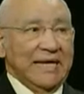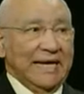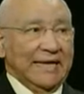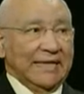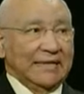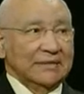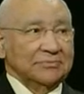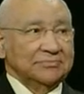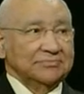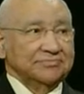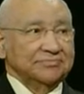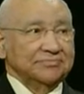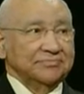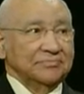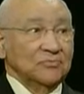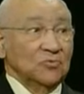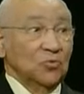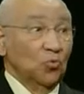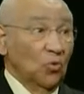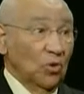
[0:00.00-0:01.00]
black
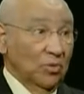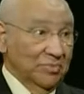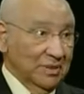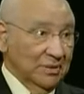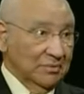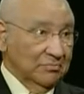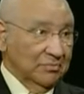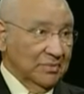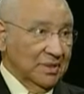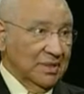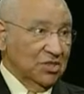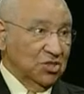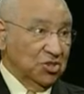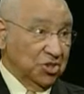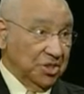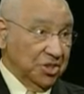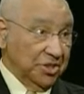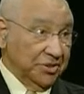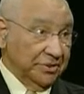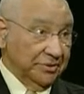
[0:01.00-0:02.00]
woman
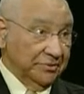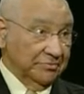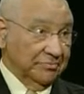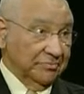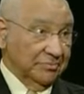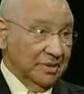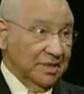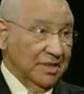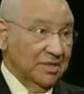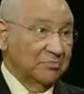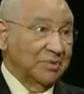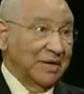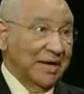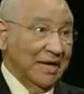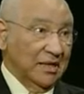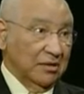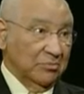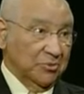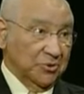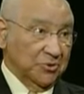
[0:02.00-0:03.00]
engineer in
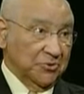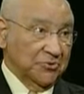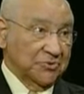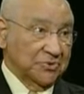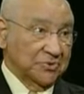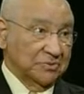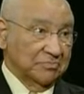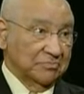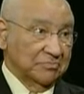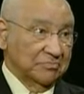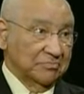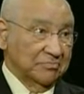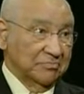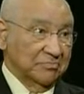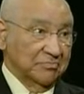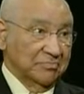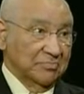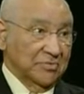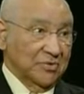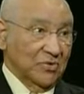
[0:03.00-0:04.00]
polymers,
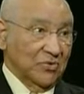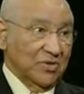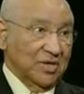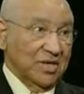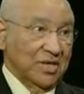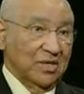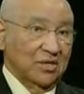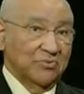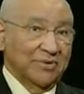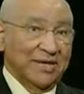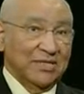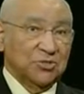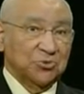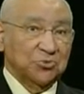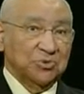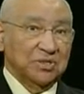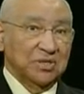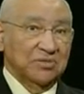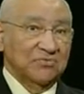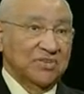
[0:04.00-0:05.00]
okay,
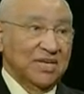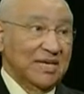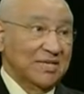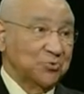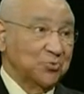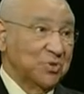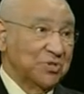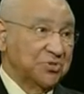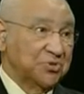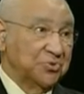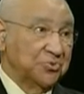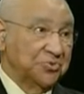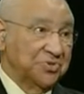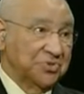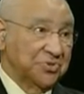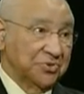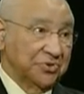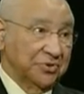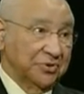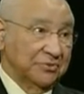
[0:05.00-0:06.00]
graduate of Case Western
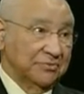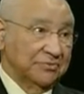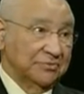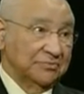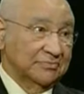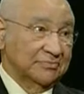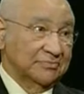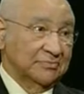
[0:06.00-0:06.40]
Reserve.